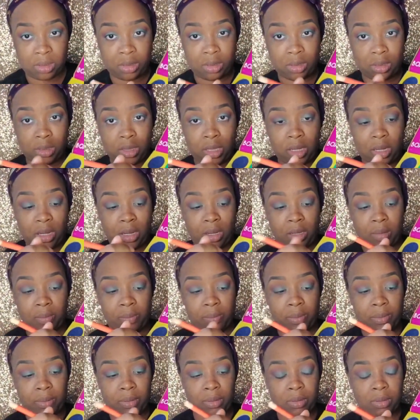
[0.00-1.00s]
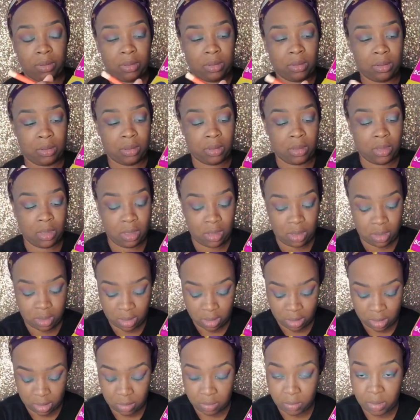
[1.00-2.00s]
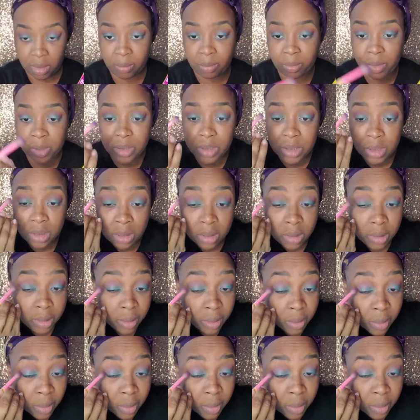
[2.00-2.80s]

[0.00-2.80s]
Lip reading: tap my brush in there.